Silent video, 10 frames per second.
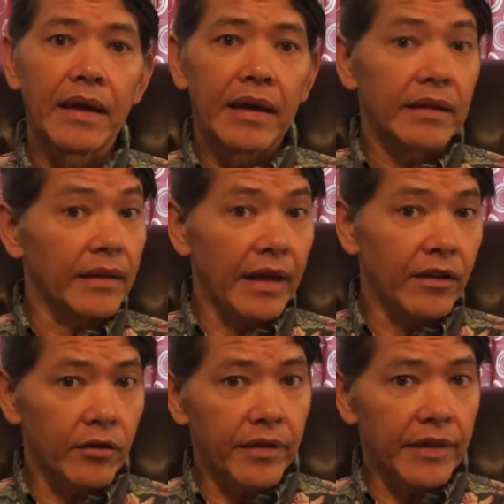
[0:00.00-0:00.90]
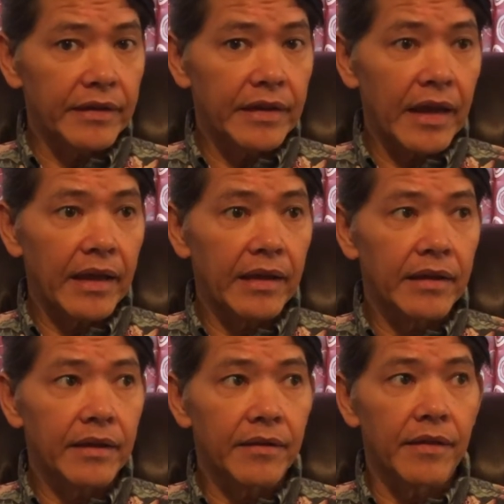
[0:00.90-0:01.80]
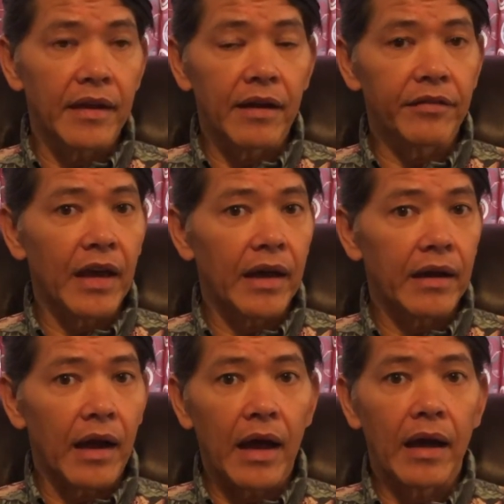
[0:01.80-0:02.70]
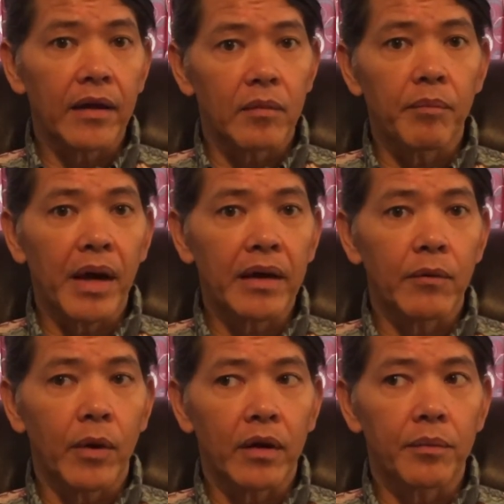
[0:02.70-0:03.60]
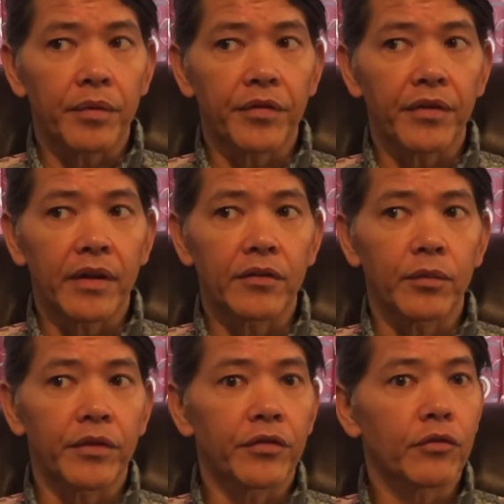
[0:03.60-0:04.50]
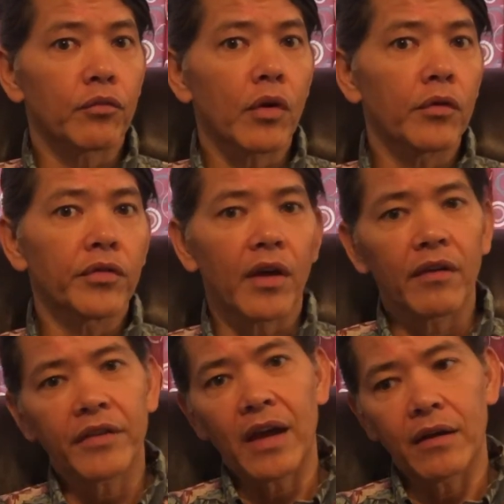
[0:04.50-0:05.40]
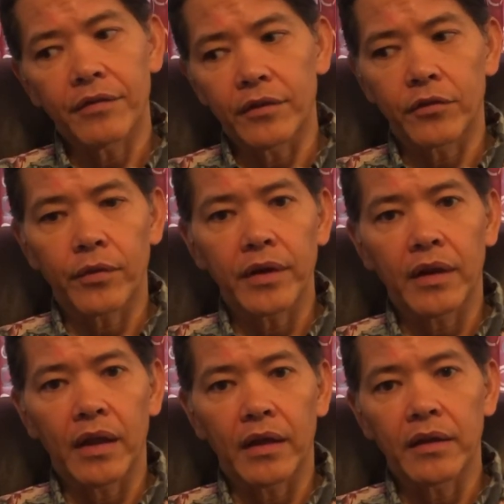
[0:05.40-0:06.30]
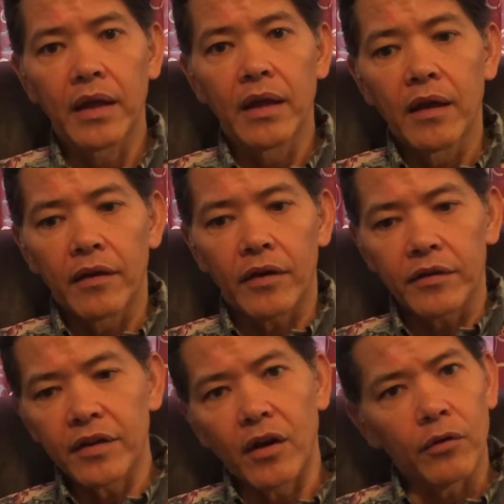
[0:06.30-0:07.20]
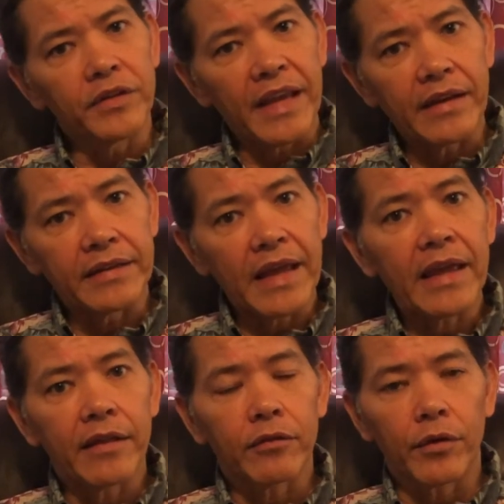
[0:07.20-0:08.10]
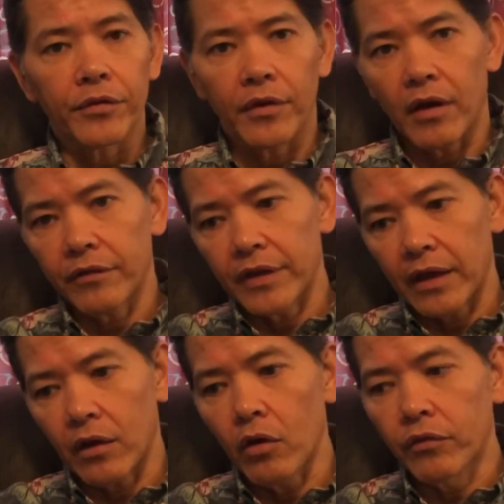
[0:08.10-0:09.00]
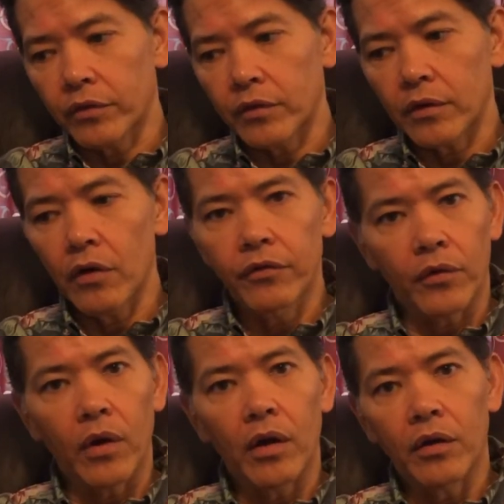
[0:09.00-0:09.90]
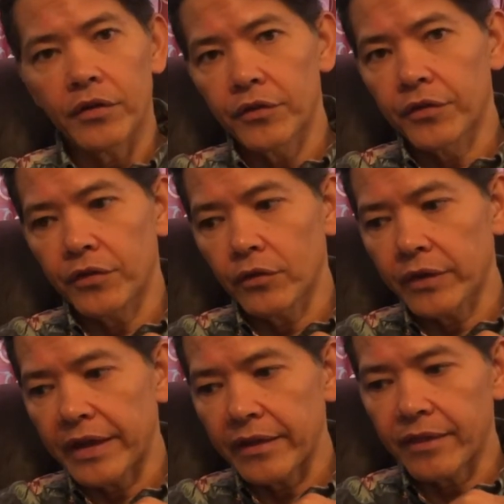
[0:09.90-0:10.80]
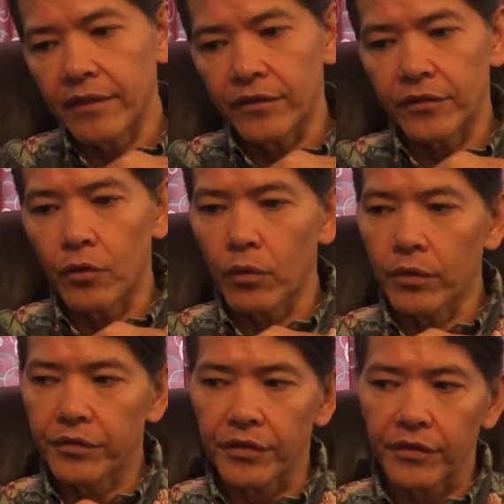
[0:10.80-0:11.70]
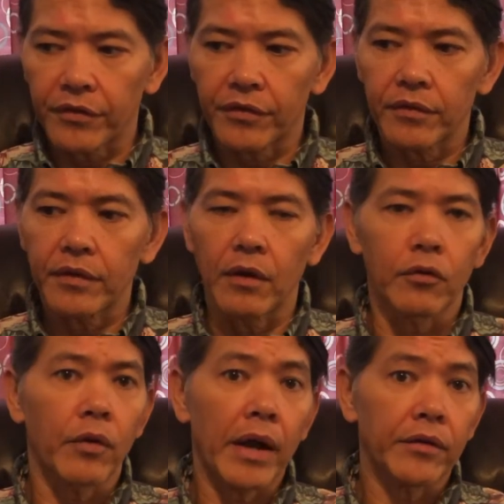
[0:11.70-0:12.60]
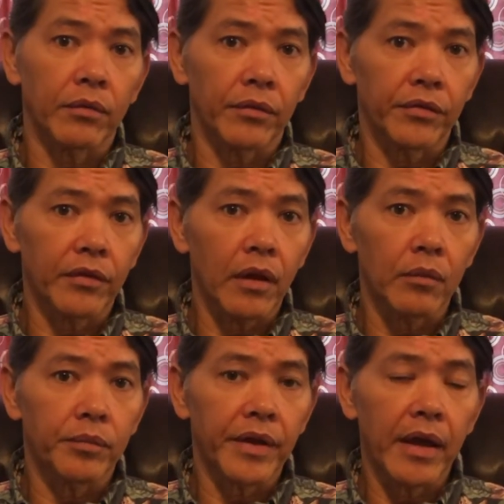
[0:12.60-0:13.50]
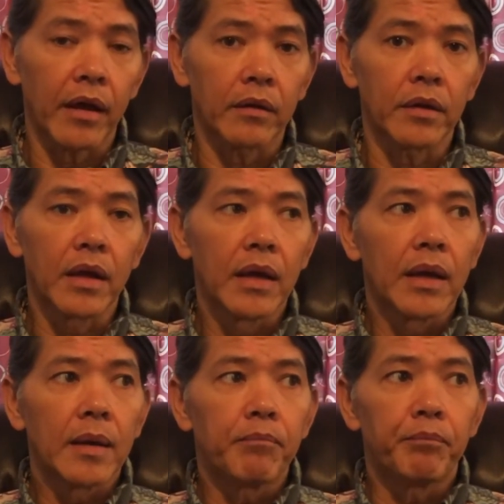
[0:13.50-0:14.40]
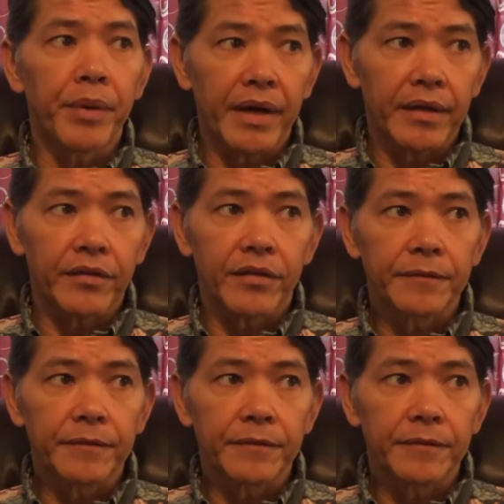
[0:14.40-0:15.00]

later in the day, then I've got a higher body water percentage, which throws off kind of the trend line. You know, day to day it throws it off. Now overall you still get this gorgeous, gradual slope down, but